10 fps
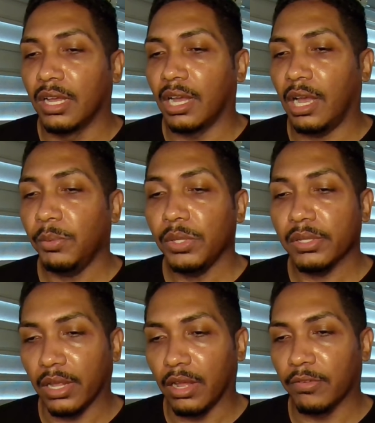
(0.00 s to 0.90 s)
I would
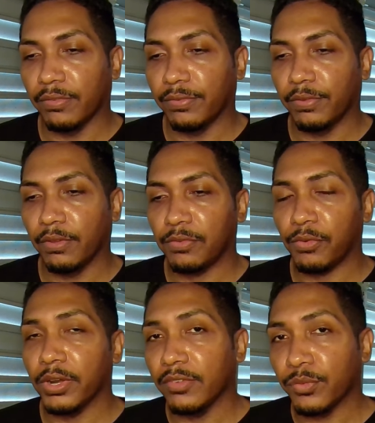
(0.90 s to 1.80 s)
love
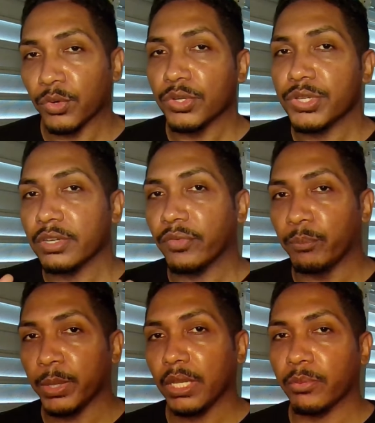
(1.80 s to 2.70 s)
for a version of
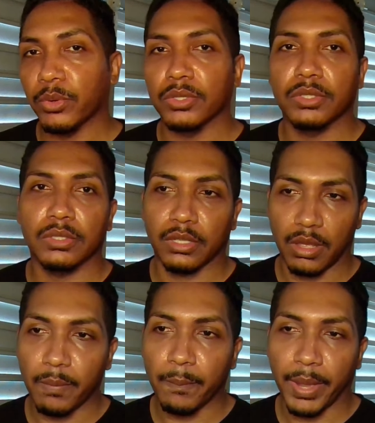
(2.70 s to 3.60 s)
Miiverse to
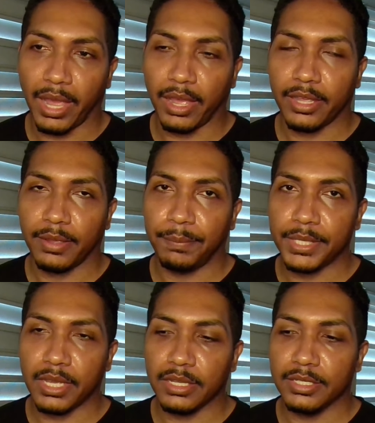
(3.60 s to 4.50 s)
come back
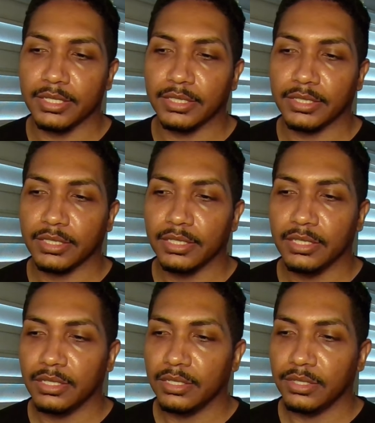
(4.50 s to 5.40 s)
because
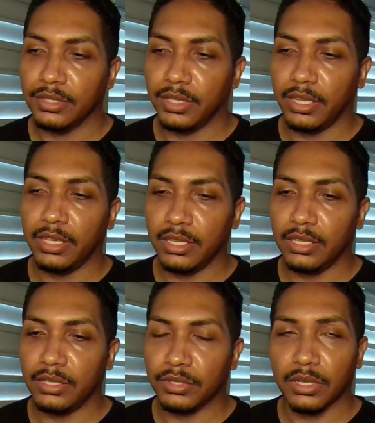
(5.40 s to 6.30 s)

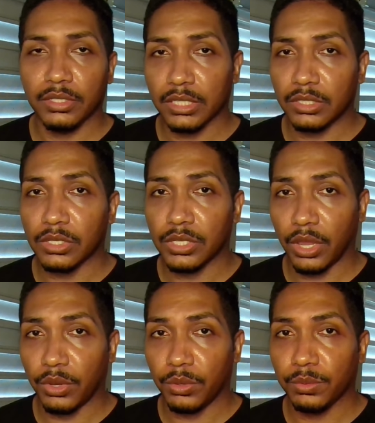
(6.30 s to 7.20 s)
they are gonna
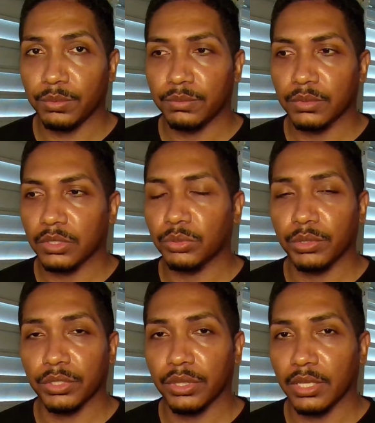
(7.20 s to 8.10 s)
discontinue the
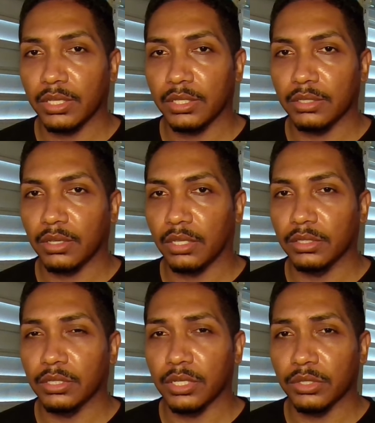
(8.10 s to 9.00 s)
Twitter thing on the
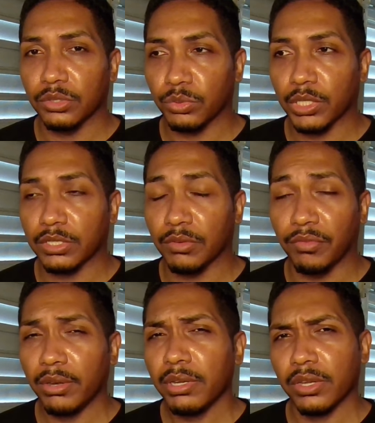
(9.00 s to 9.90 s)
Nintendo Switch
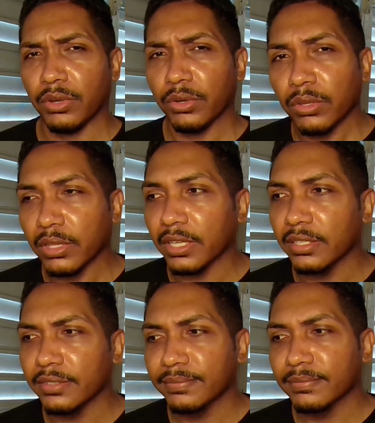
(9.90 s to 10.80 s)
very early,
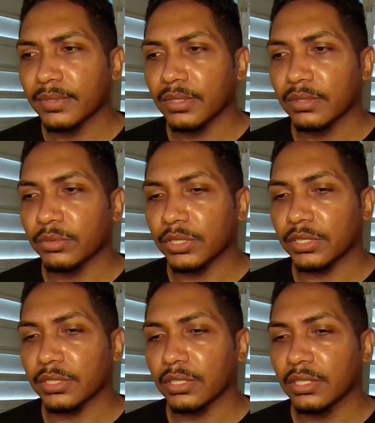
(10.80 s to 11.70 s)
which